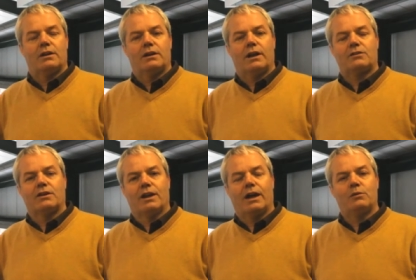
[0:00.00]
Next
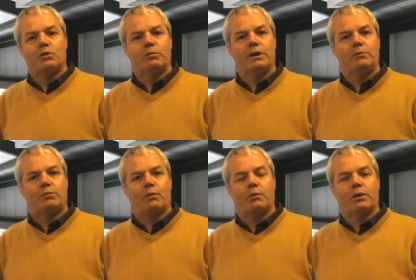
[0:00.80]
in line would be
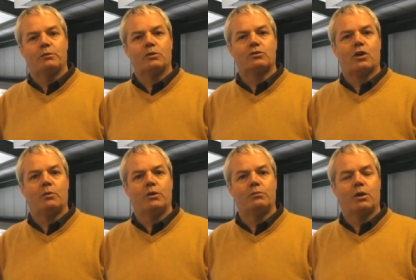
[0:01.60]
probably the most
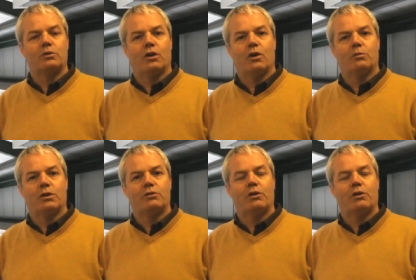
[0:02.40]
common motorhome on the